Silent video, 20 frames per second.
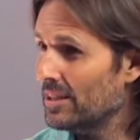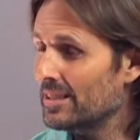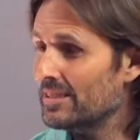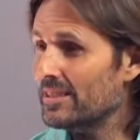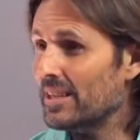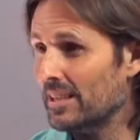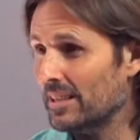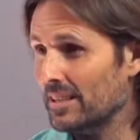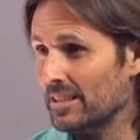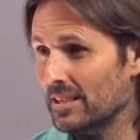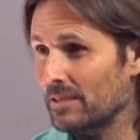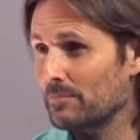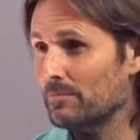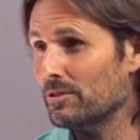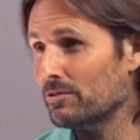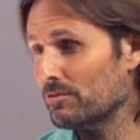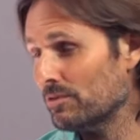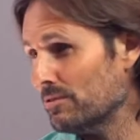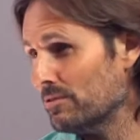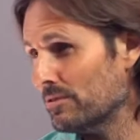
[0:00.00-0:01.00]
telling him
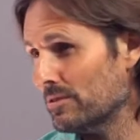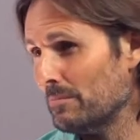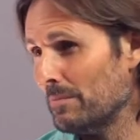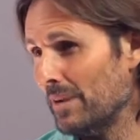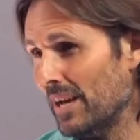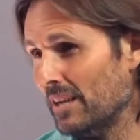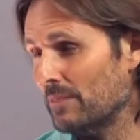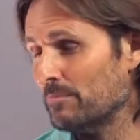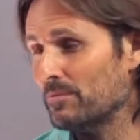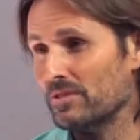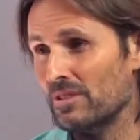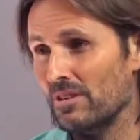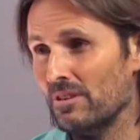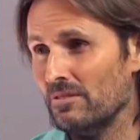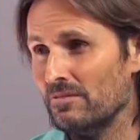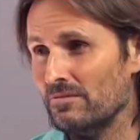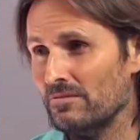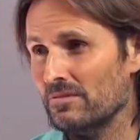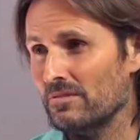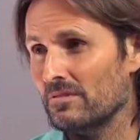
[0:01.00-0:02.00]
the truth about himself.